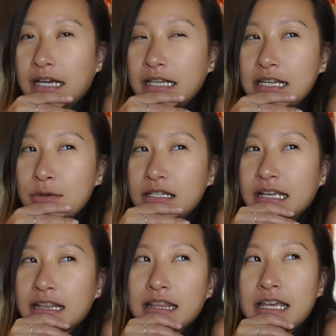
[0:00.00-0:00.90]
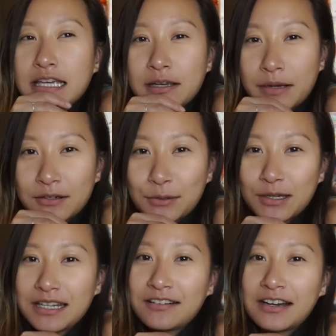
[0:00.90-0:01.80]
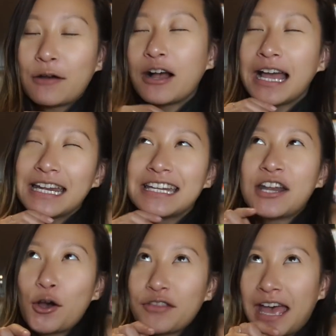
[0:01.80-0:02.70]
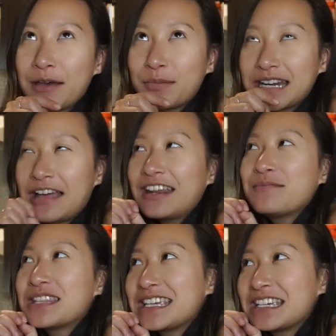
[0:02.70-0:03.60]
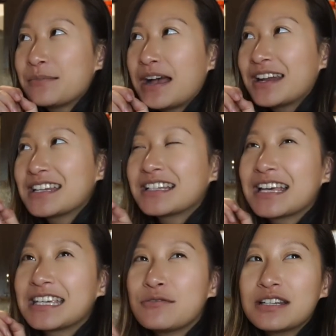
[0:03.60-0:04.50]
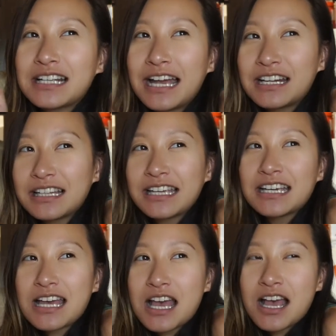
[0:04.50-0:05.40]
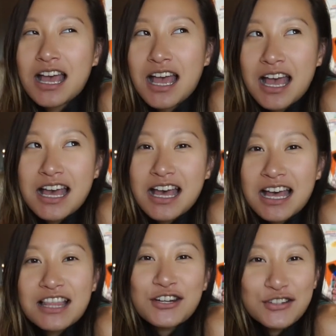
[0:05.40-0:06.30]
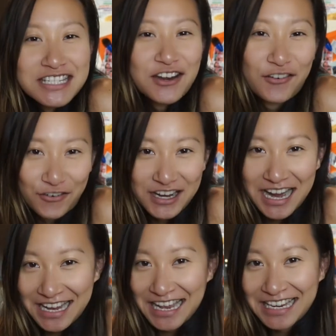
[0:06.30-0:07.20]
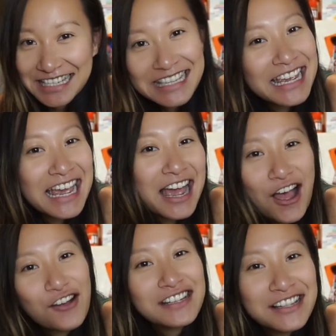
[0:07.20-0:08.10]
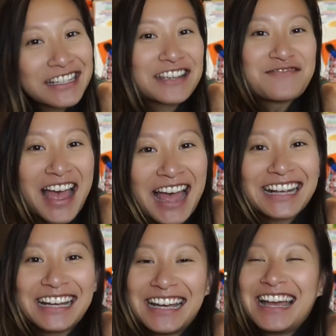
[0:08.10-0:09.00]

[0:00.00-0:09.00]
I think he was like thinking about doing it. Oh, I didn't know that, but now that I'm thinking about it, it's like he was kind of like a little different, I guess. Only looking back.